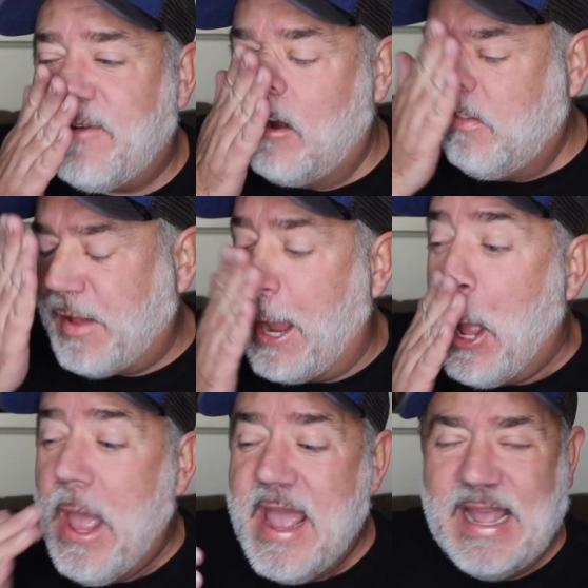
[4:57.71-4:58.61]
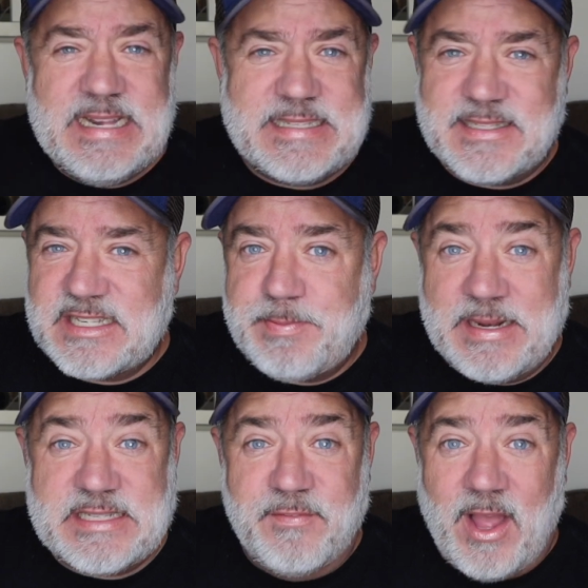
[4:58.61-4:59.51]
And I was like, is this
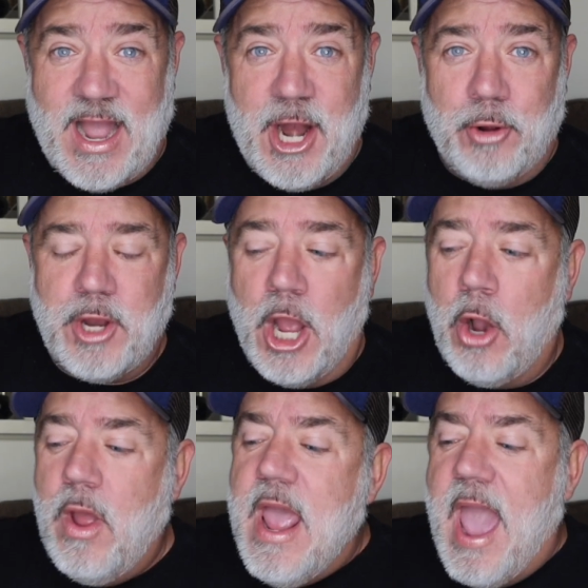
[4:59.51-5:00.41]
expensive? Like, I don't know.